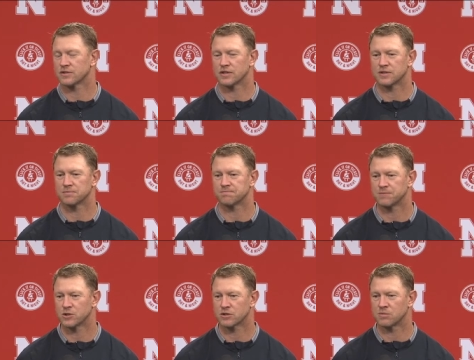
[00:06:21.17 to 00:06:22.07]
Uh,
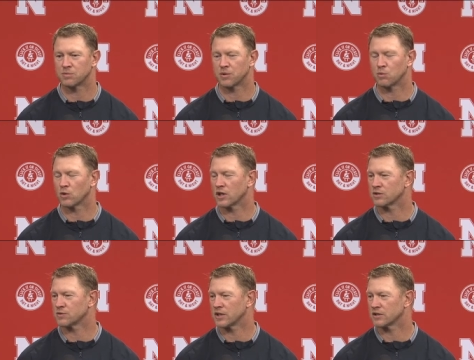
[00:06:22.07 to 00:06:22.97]
you're just gonna be playing more
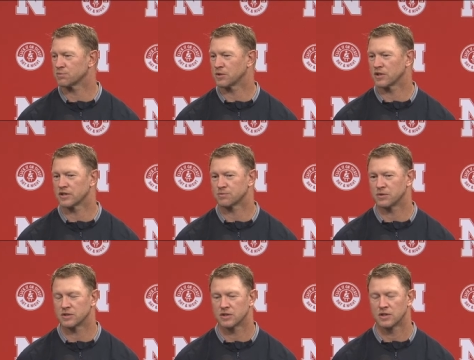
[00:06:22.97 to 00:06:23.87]
guys without experience,
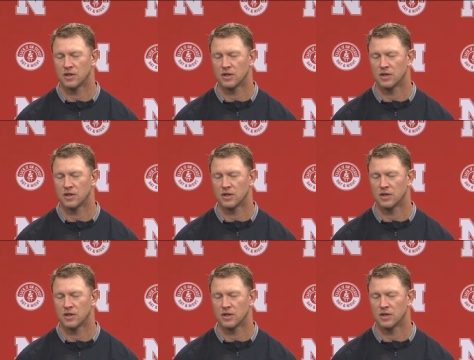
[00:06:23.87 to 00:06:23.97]
but